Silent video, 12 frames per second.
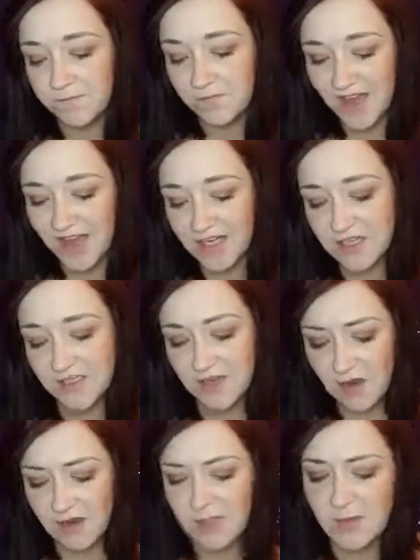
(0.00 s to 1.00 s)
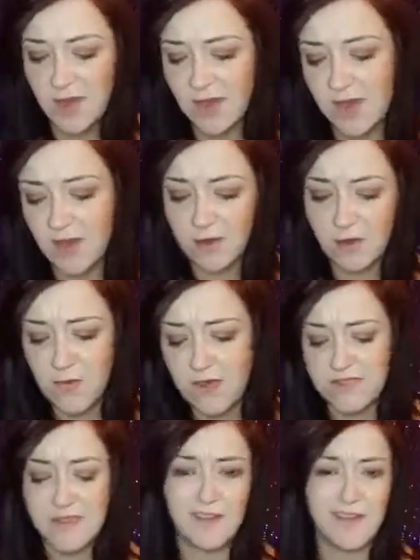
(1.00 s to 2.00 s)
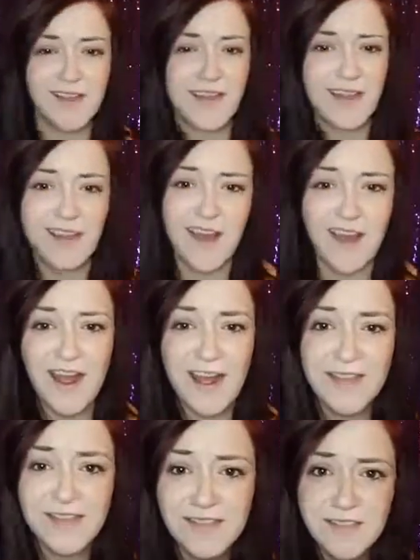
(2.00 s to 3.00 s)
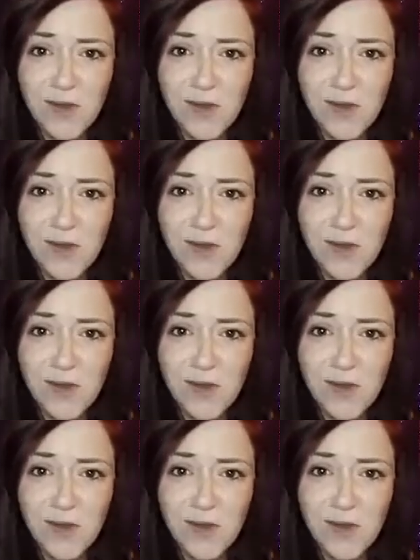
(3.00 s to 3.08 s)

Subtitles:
it just talks about how basically God has your